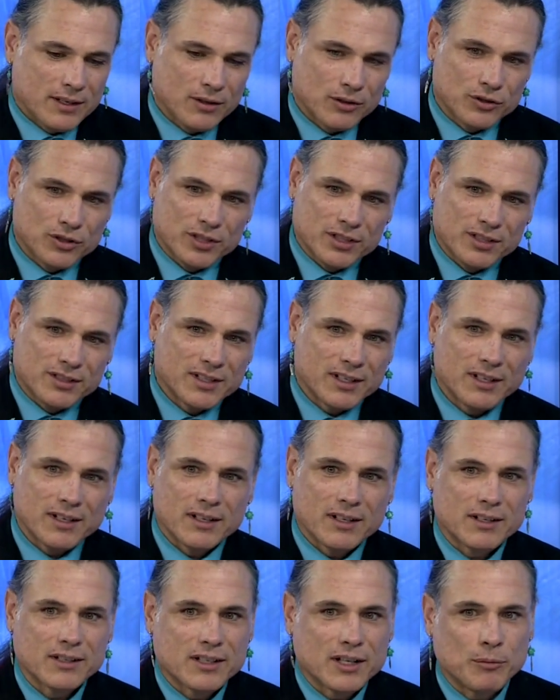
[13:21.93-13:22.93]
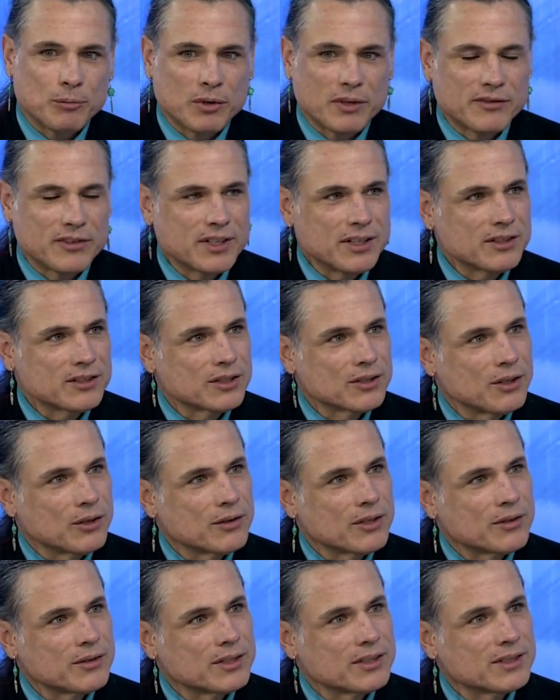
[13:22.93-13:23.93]
just a couple of years ago
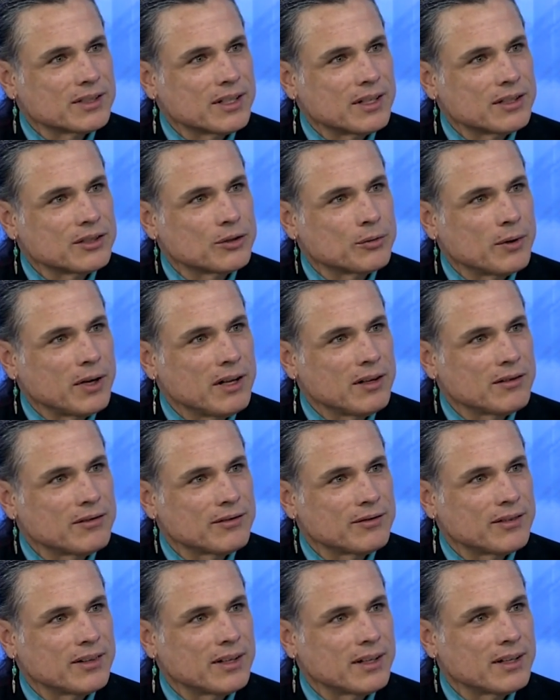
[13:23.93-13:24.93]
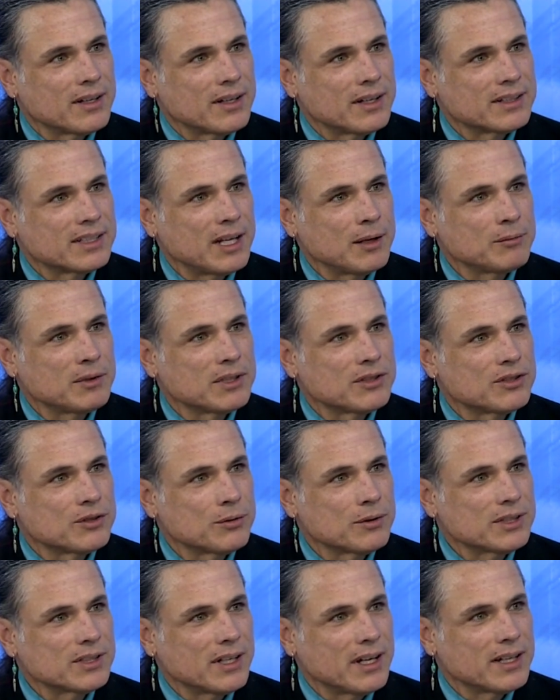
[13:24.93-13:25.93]
there was 12 attempted
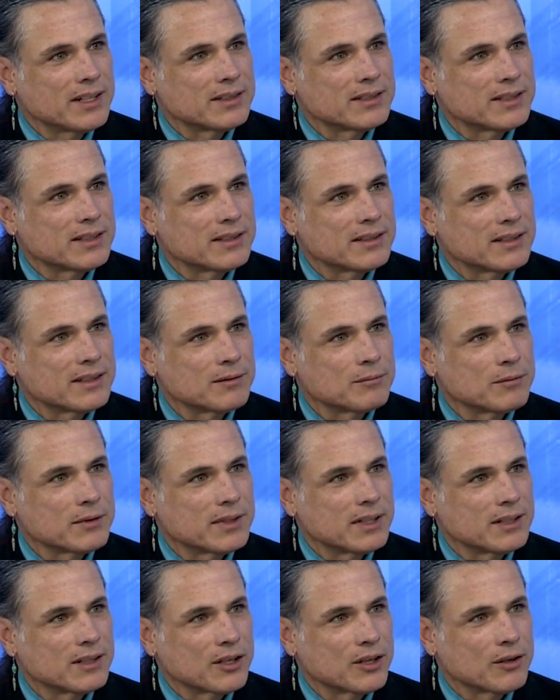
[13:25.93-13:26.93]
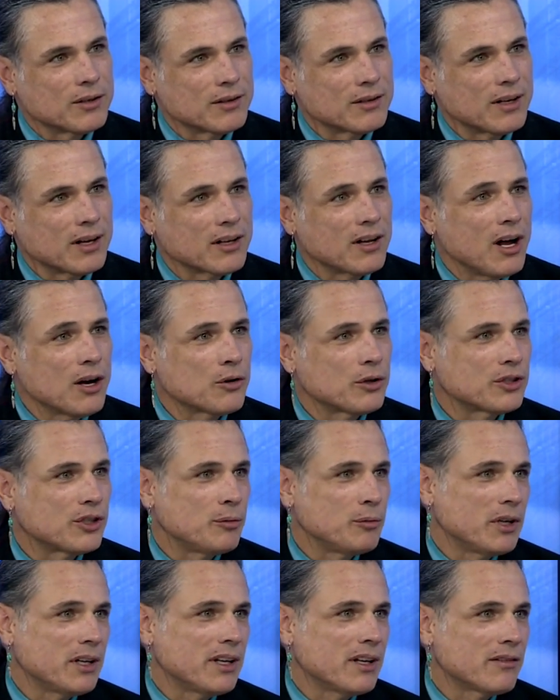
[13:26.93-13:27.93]
suicides in the Algonquin
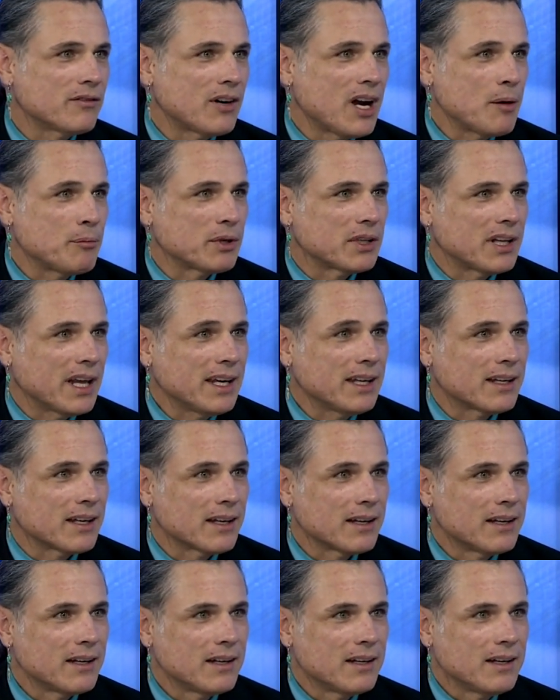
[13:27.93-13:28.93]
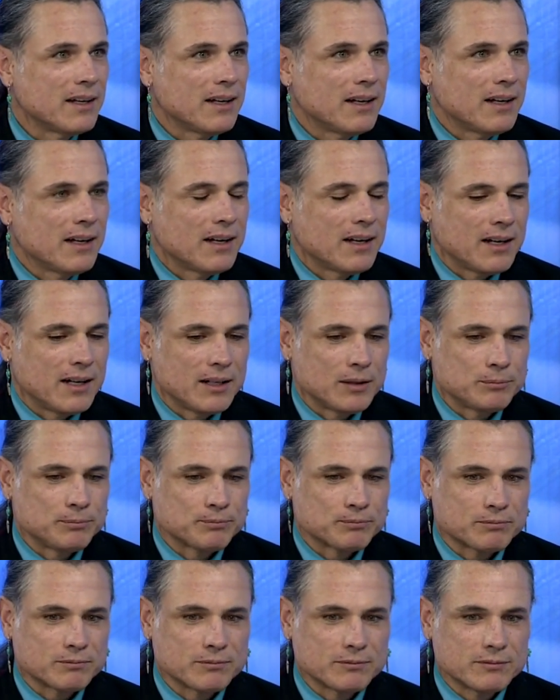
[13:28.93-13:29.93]
community of Rapid Lake
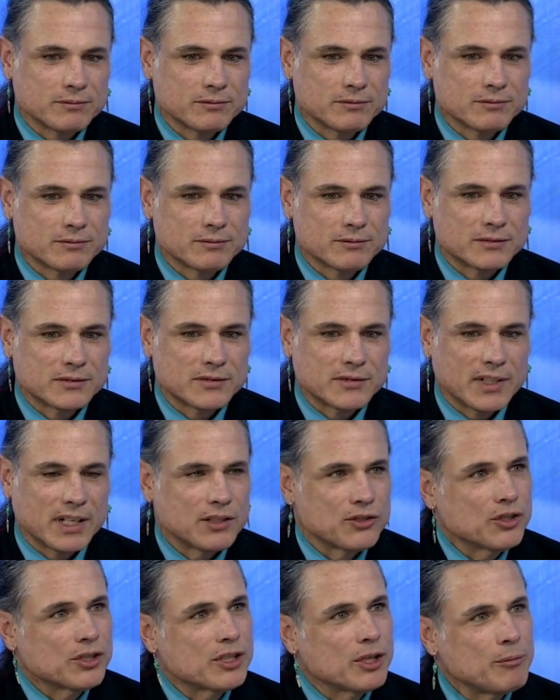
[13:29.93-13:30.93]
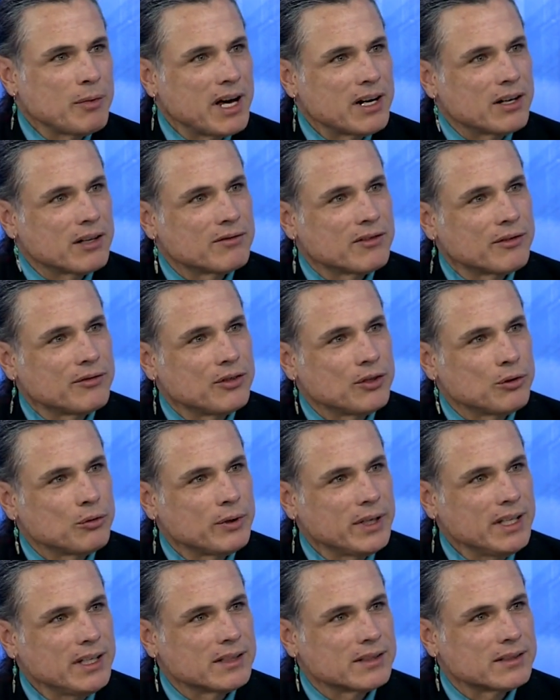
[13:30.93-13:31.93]
in just a matter of a few
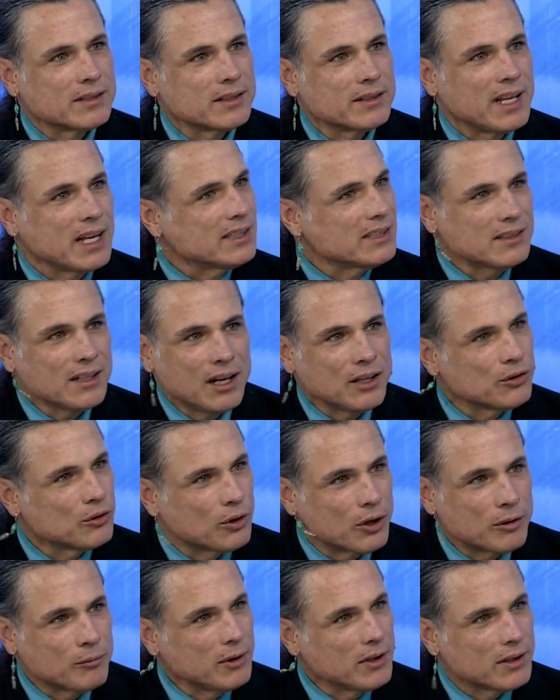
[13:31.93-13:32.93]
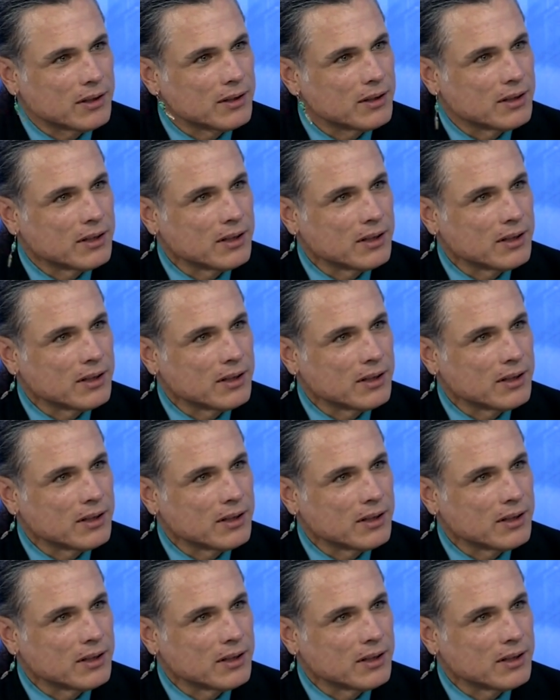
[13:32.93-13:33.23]
weeks. That's not normal.